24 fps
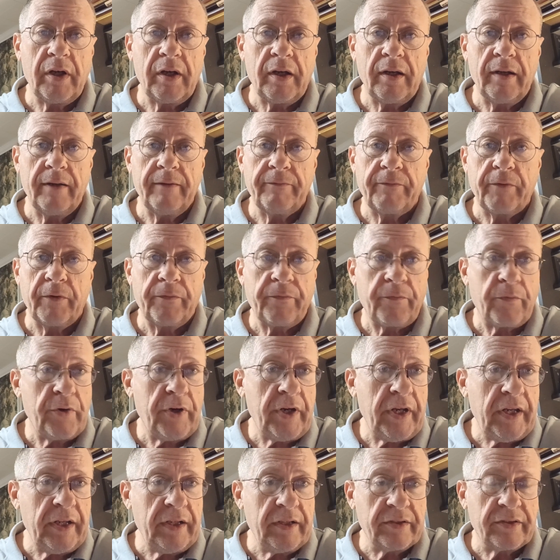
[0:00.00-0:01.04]
for
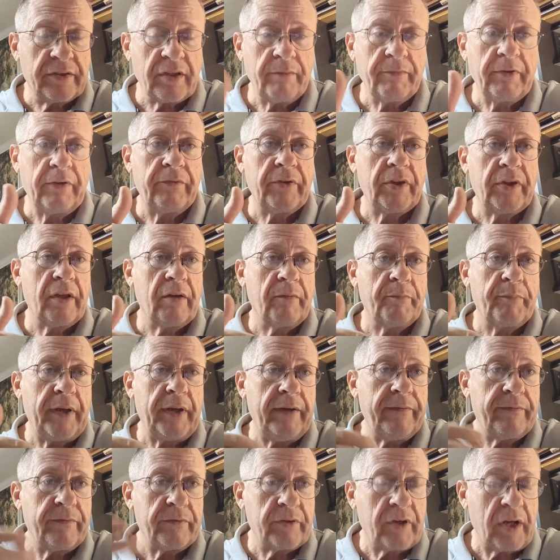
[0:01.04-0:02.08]
free, and some of it they'll pay
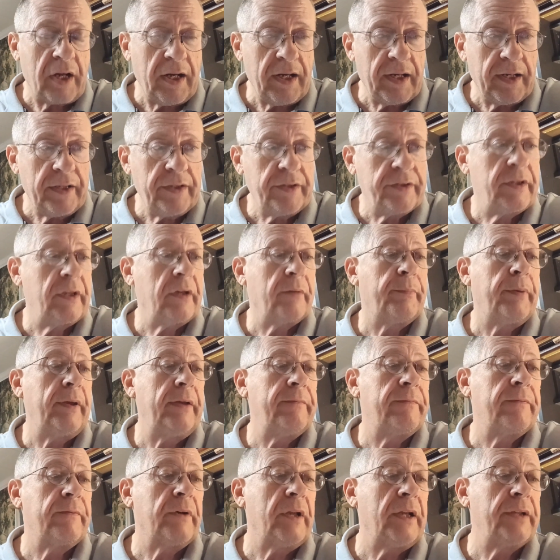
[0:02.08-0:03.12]
for college. They'll pay
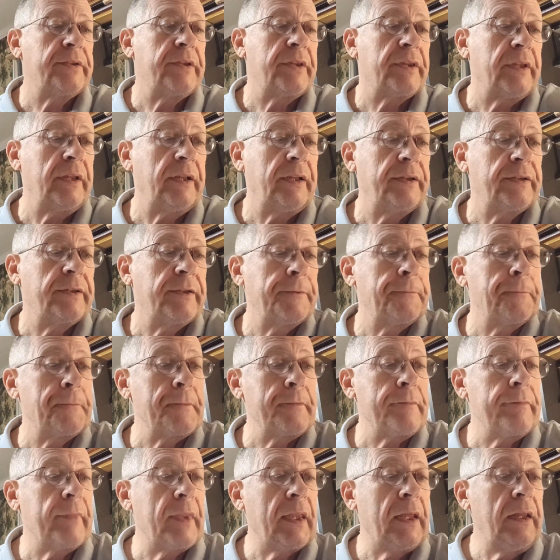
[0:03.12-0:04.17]
for lots of things.
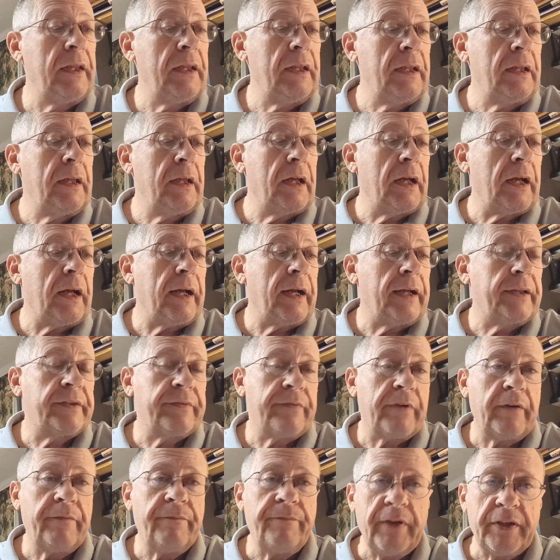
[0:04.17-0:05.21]
It's a
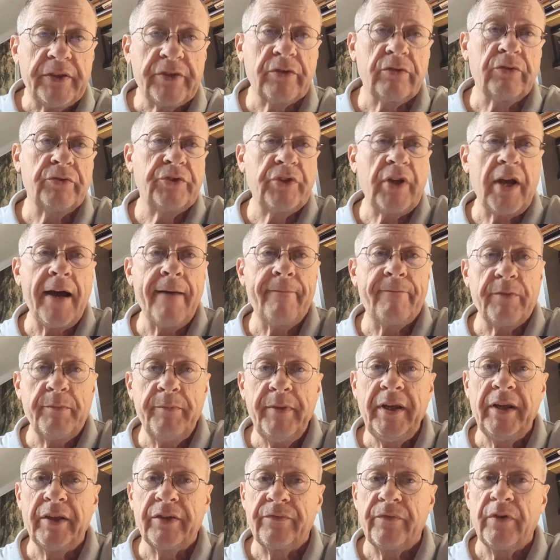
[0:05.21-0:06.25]
very physical job for
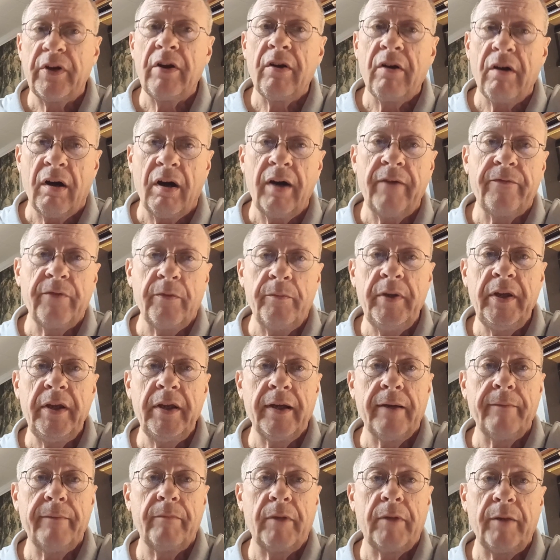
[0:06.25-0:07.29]
me. It's very hard for me.
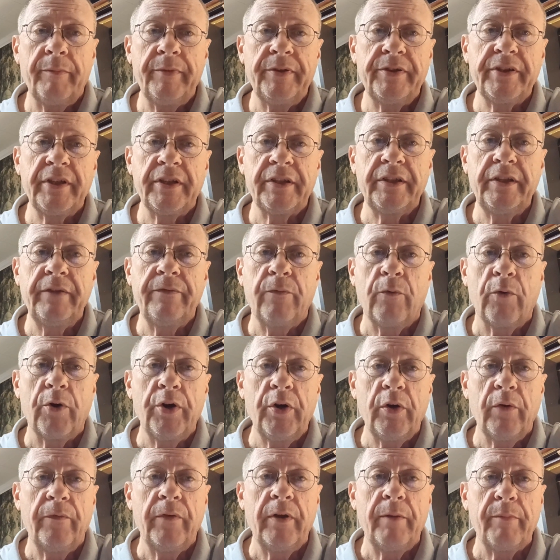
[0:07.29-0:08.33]
I'll be 64 in
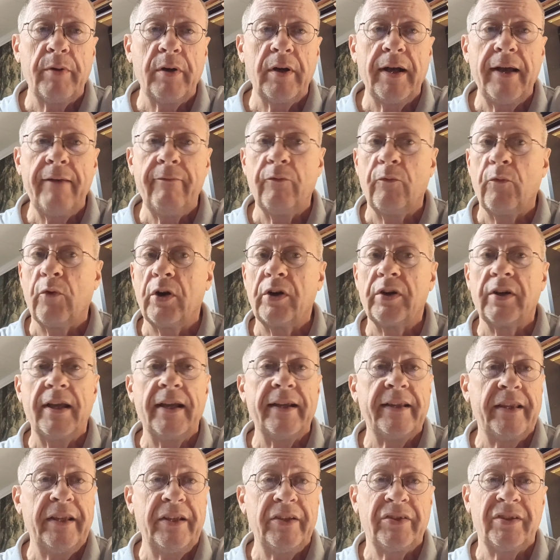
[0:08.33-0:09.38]
November. I haven't worked
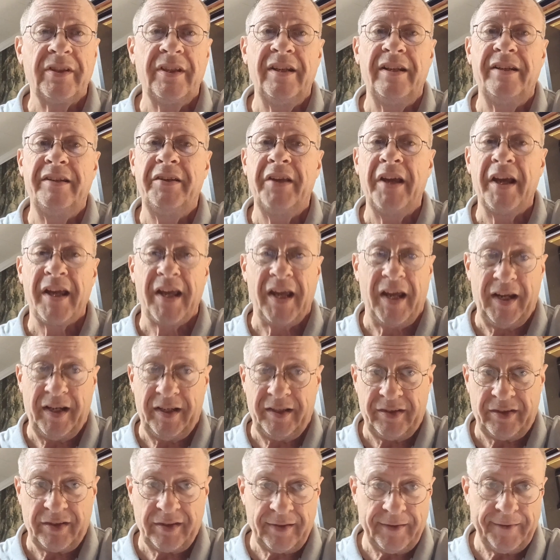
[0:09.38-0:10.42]
like this in
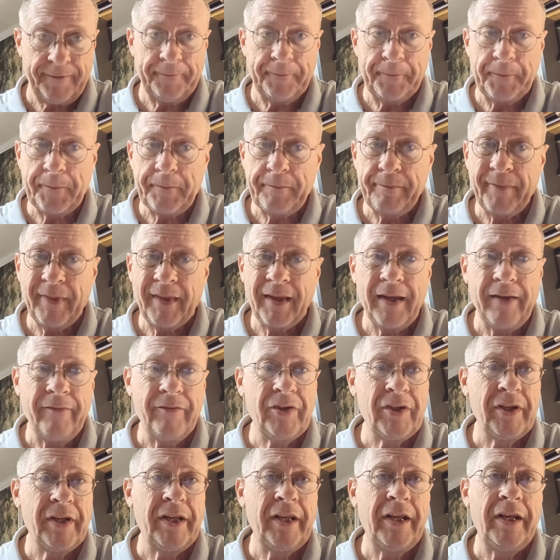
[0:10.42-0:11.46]
decades. I haven't
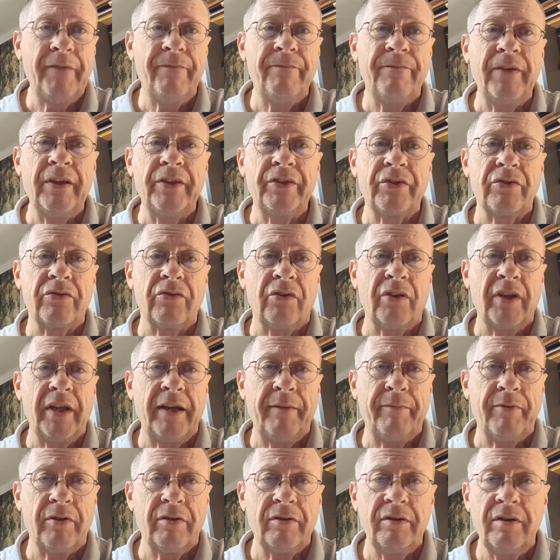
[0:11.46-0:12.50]
done any physical
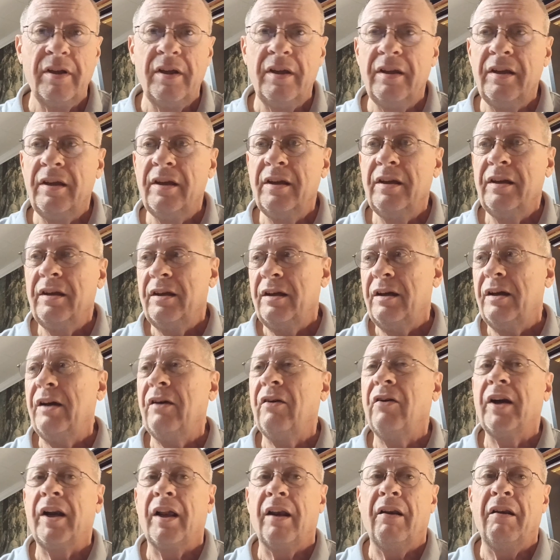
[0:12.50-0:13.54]
labor in
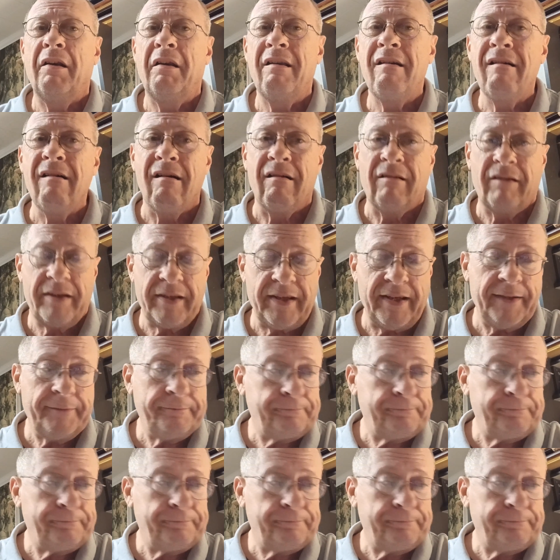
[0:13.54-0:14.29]
a long time.